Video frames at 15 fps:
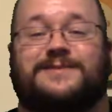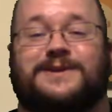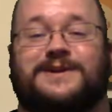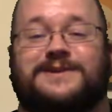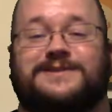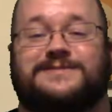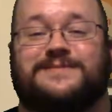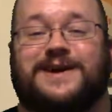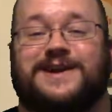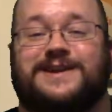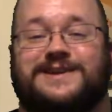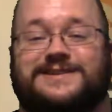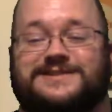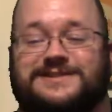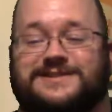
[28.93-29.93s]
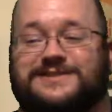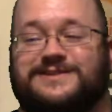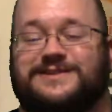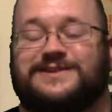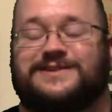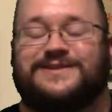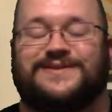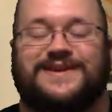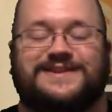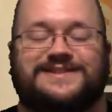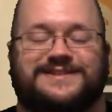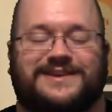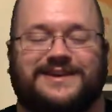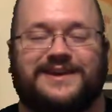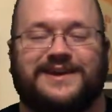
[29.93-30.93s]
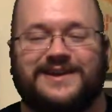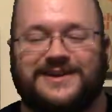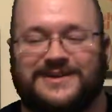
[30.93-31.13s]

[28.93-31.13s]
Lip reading: because of my addiction to wrestling,